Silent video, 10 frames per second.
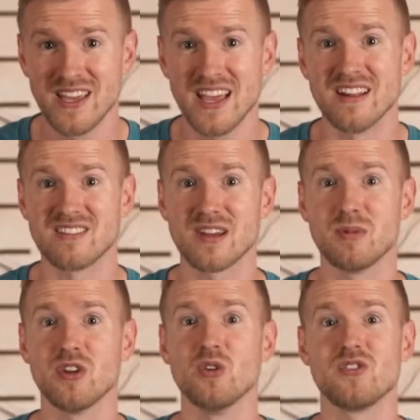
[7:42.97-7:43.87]
and
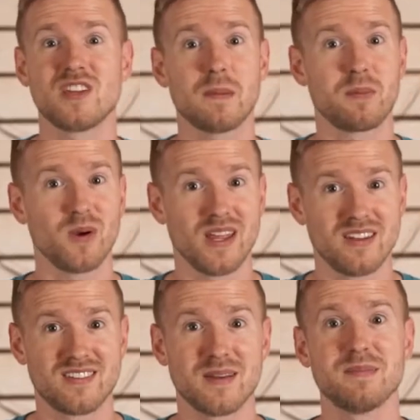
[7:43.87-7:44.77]
someone who
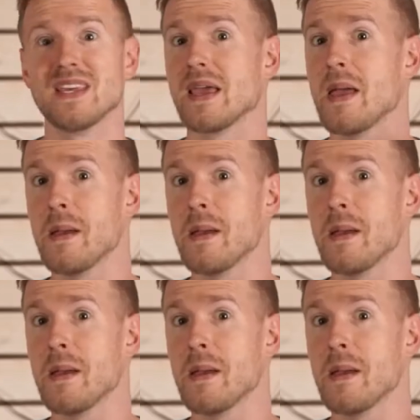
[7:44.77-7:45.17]
separated something